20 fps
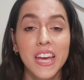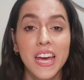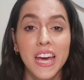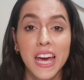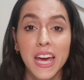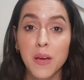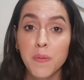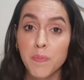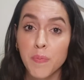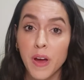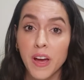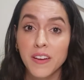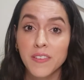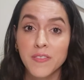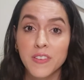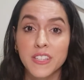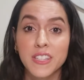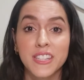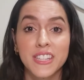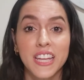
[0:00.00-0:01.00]
A
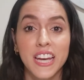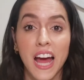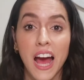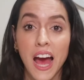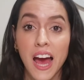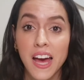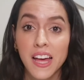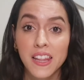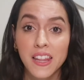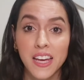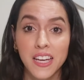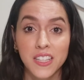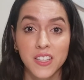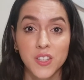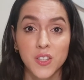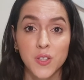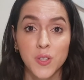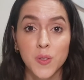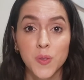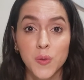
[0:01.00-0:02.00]
breakfast that I like
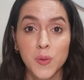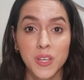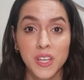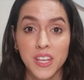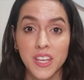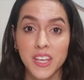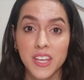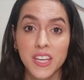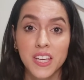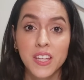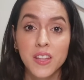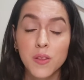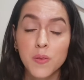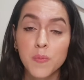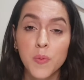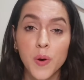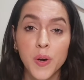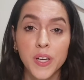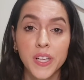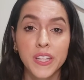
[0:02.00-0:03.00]
to eat in the
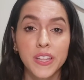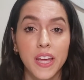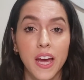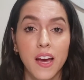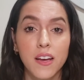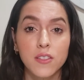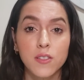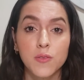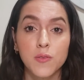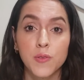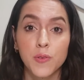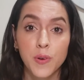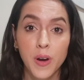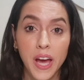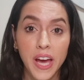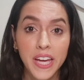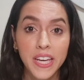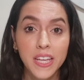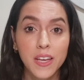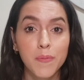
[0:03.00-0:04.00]
morning that has a
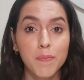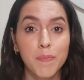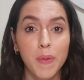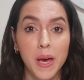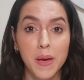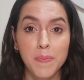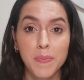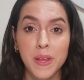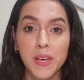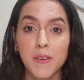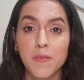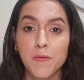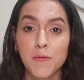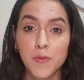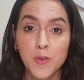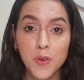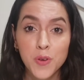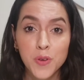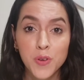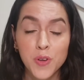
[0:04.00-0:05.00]
variety of My Plate
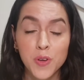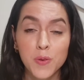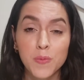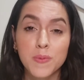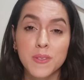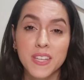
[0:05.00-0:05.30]
food groups